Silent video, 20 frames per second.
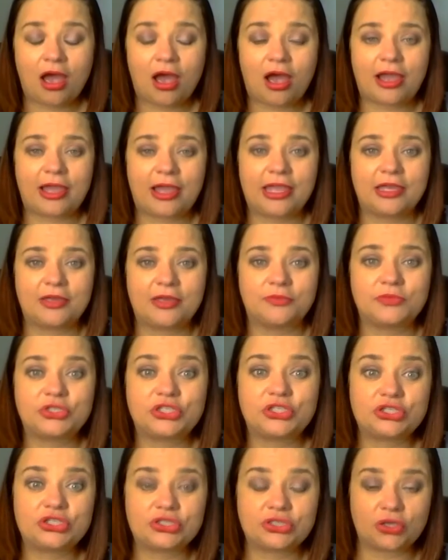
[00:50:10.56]
I am
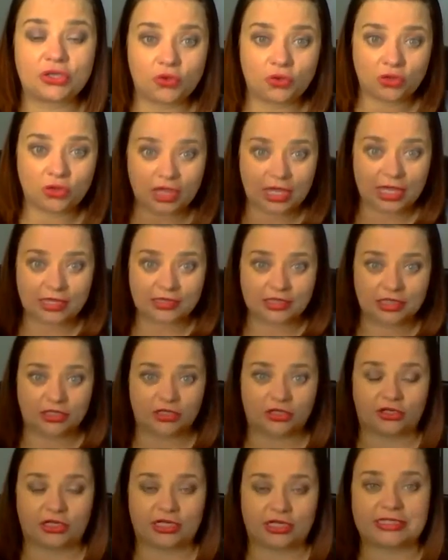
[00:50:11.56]
so glad that
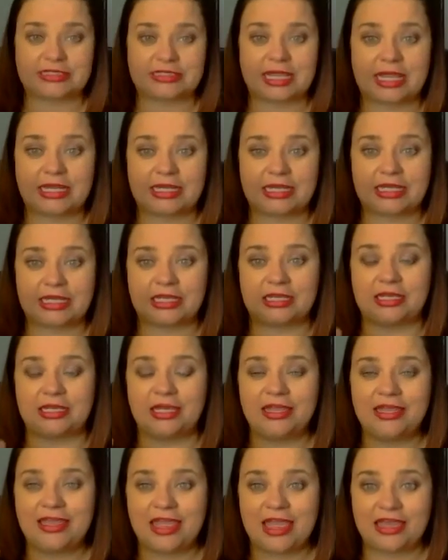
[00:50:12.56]
you're excited
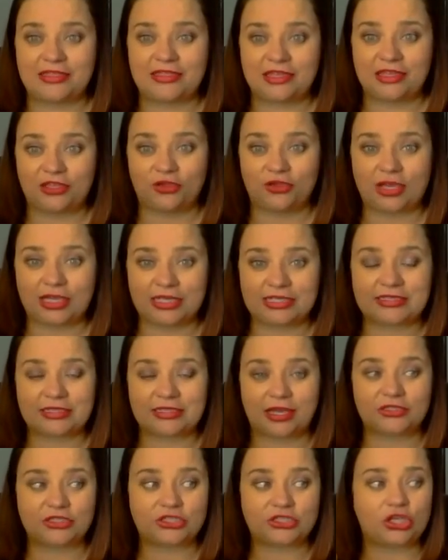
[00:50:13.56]
and that you guys
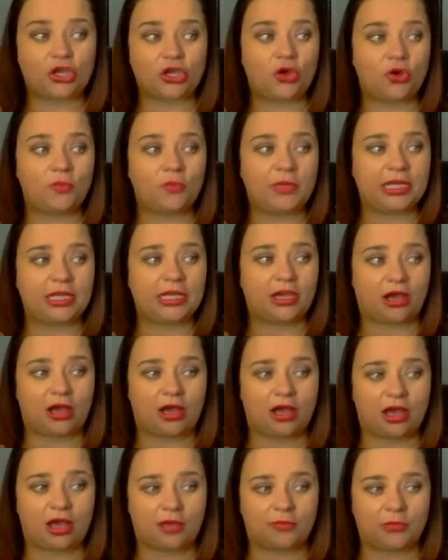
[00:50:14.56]
saw so many
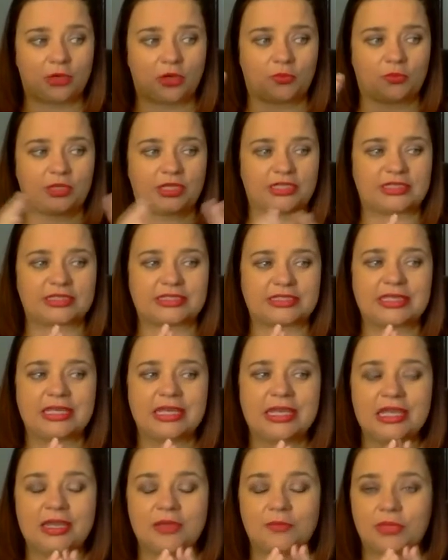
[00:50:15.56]
aha moments,
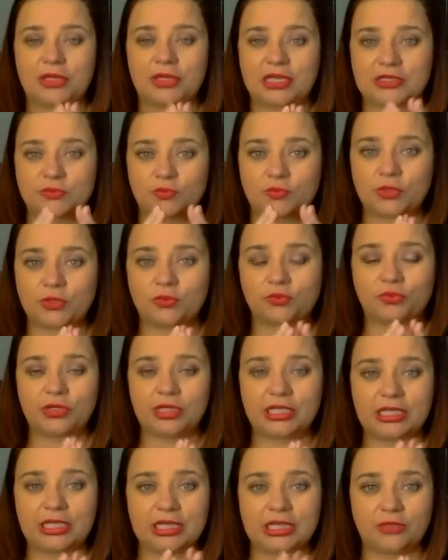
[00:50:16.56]
because we
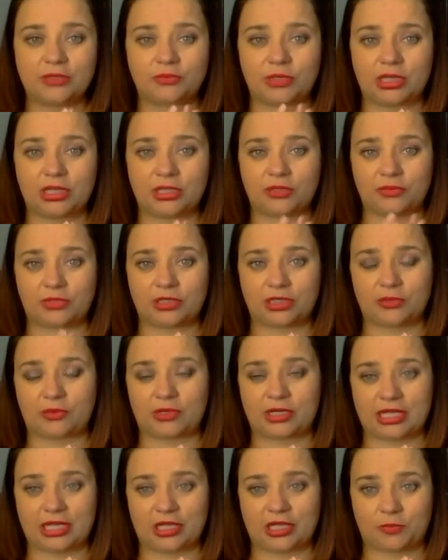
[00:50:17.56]
really, really, really
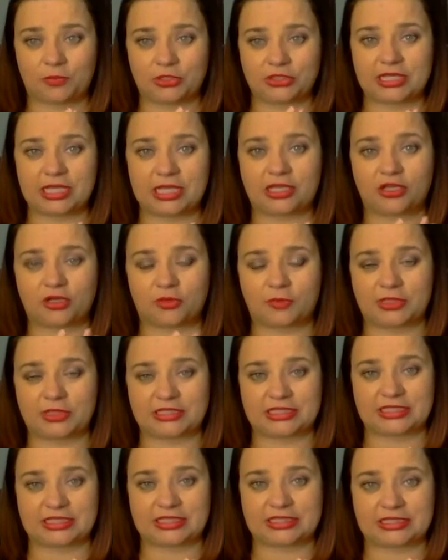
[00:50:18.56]
want to help you take your
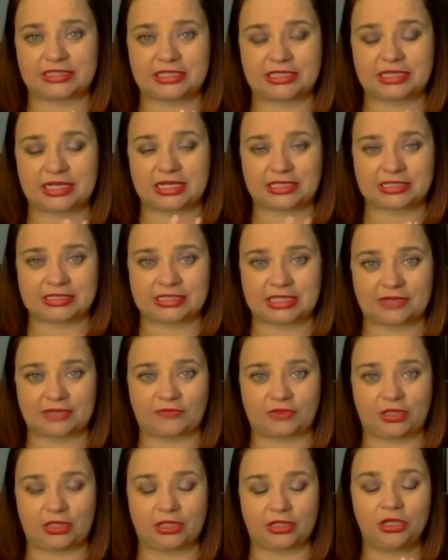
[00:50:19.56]
business to the next
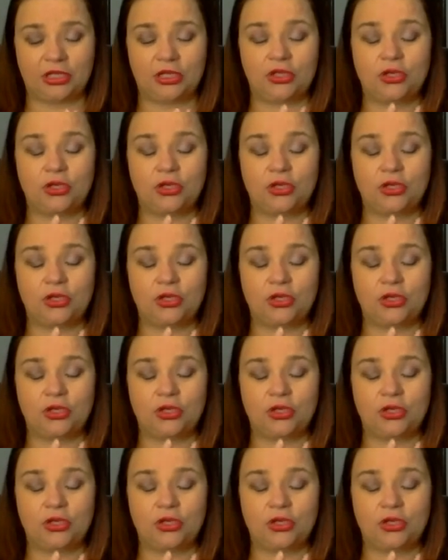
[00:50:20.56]
level.